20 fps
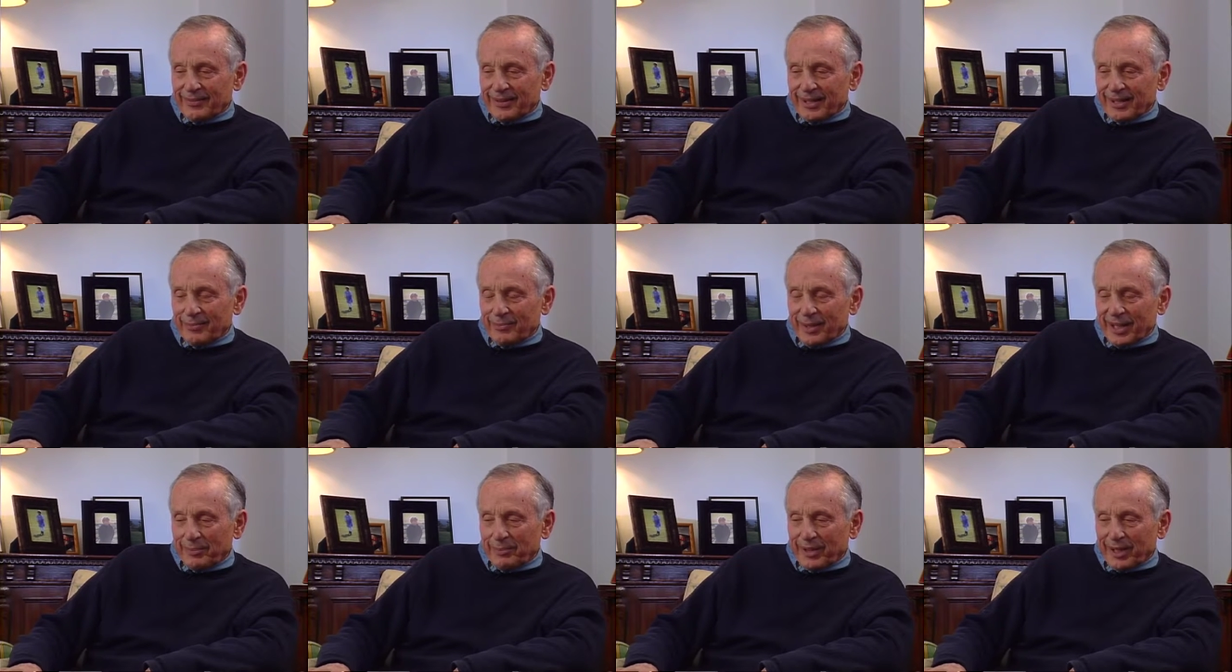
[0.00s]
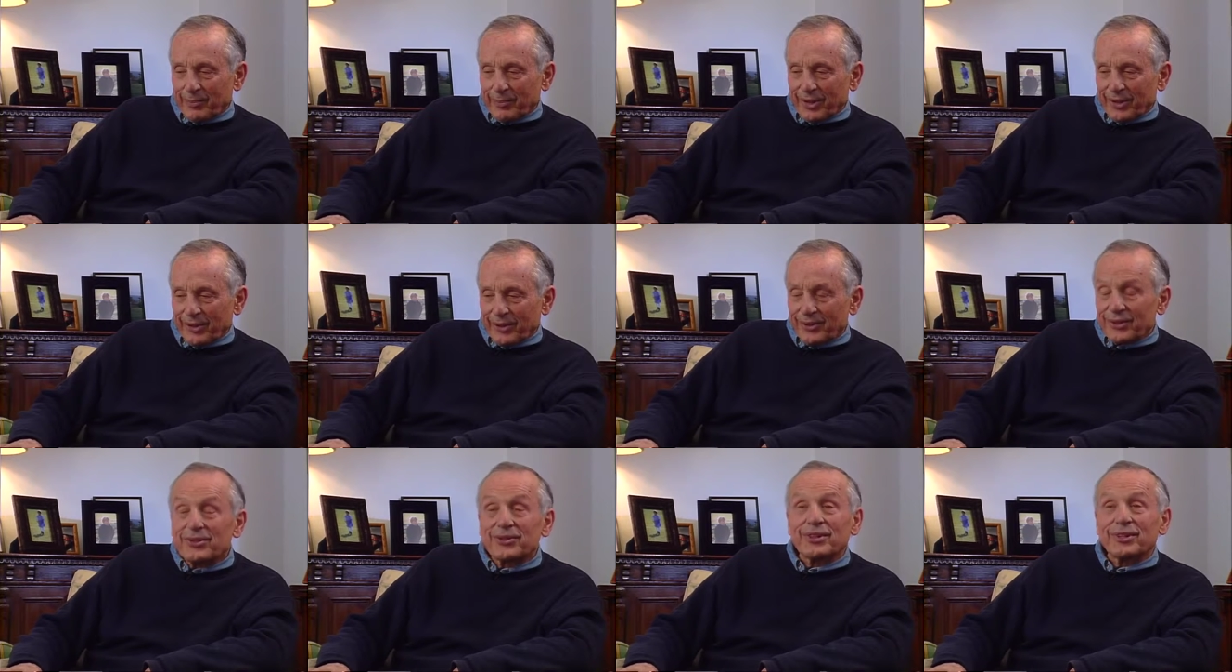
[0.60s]
I'd make my
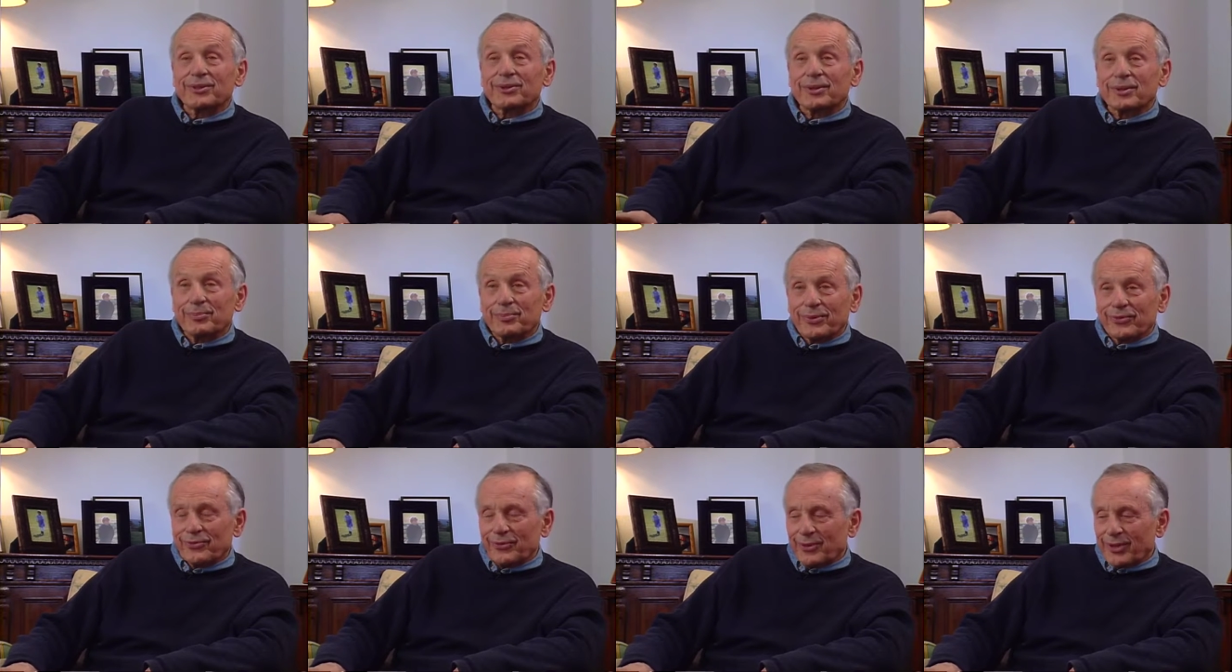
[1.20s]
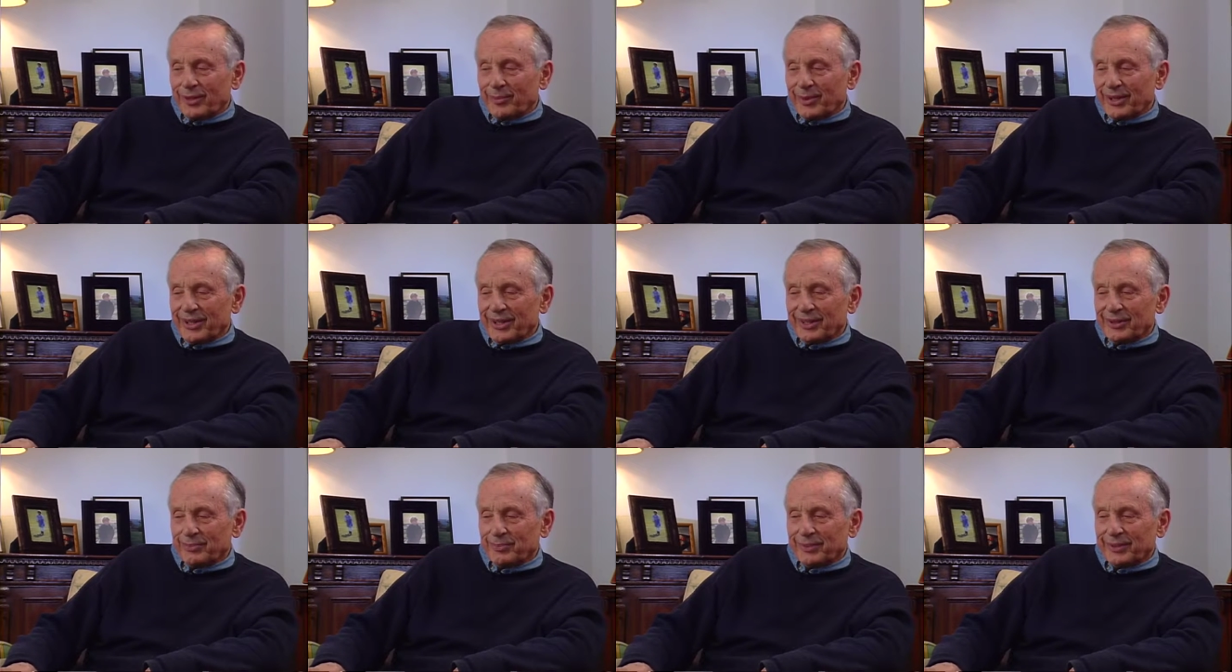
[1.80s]
brother and sister perform in
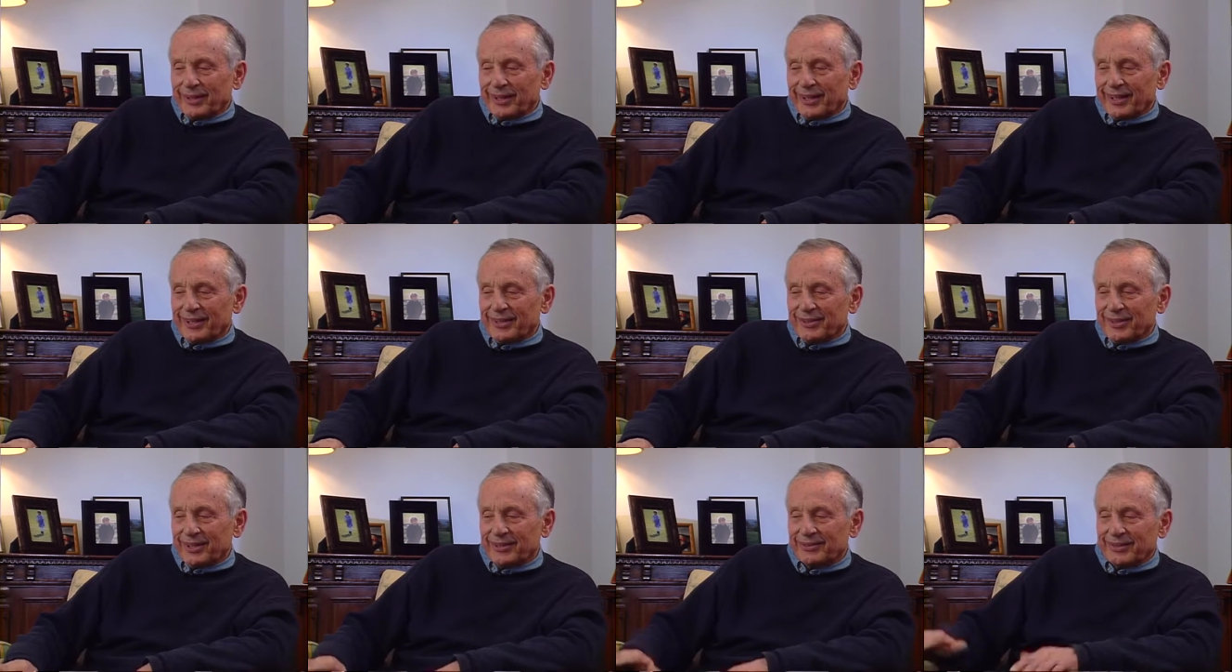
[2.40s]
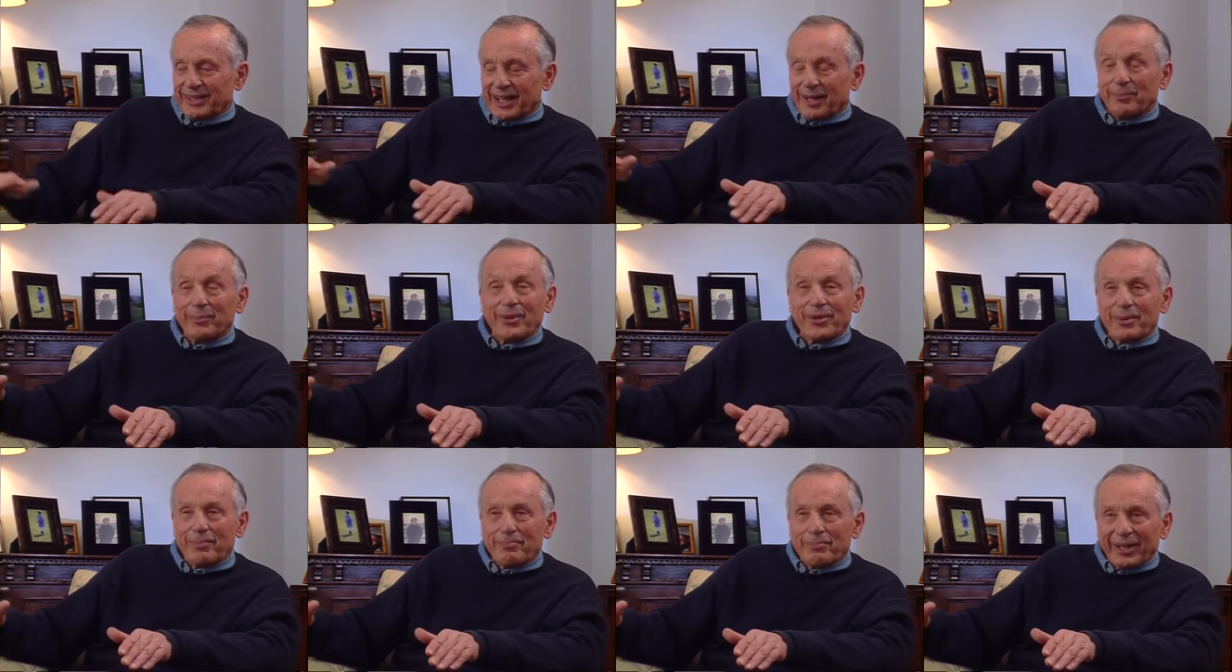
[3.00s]
these plays on top
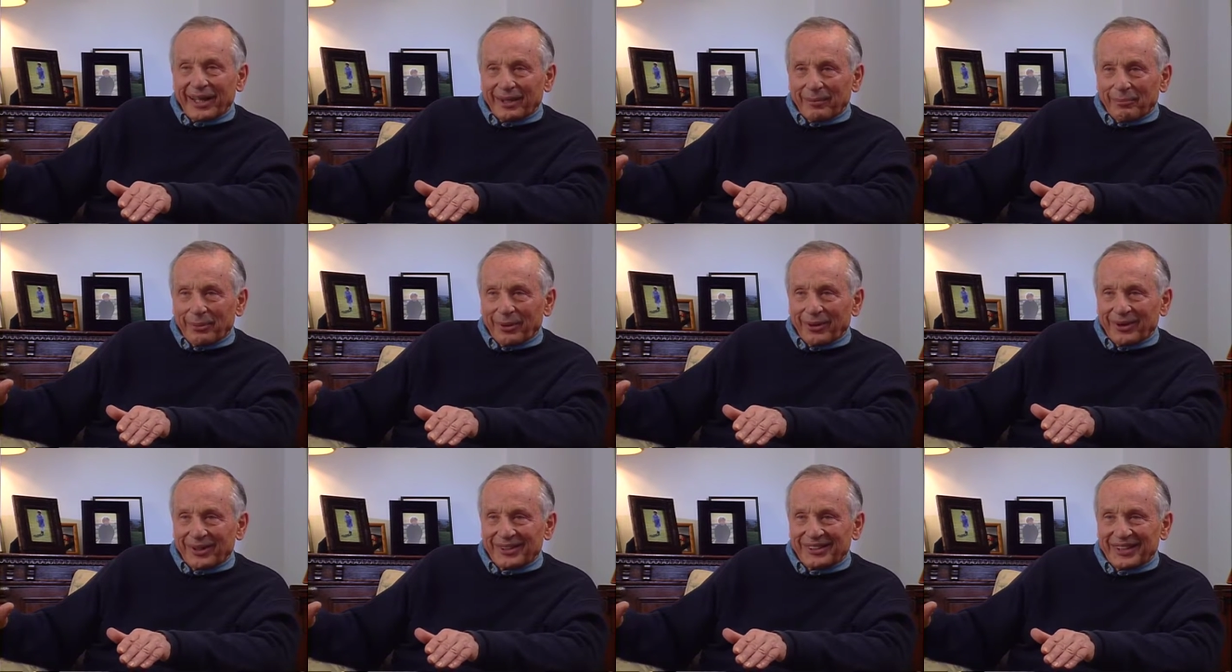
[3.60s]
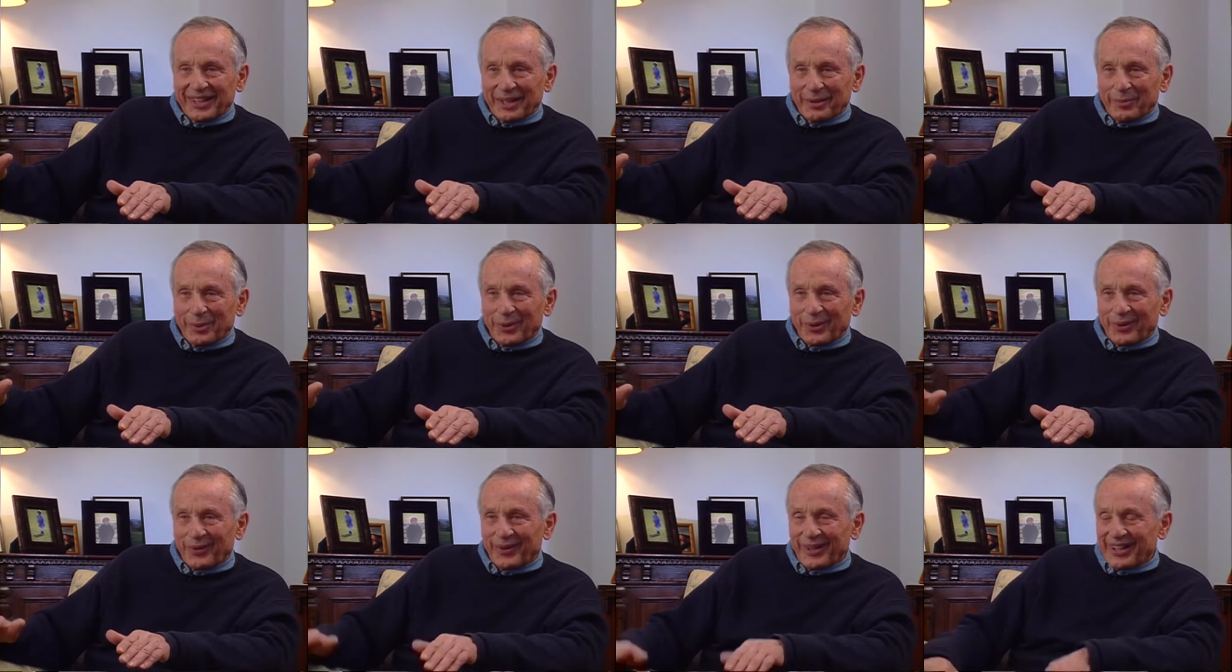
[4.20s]
of the ping pong
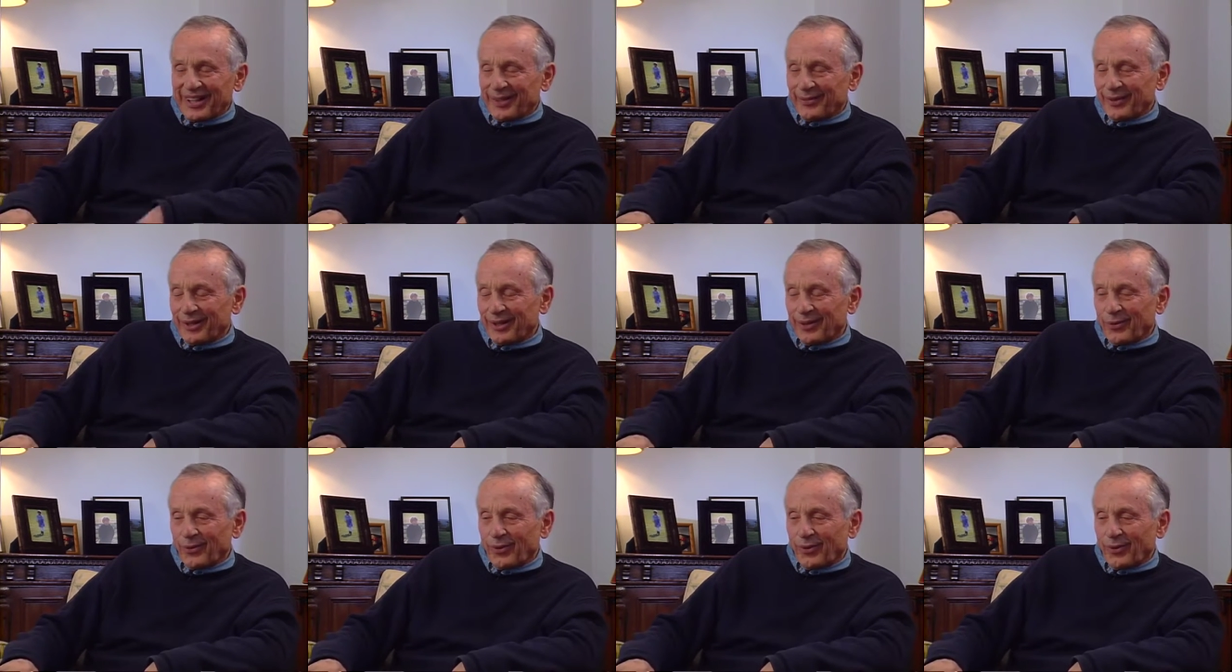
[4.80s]
table or whatever it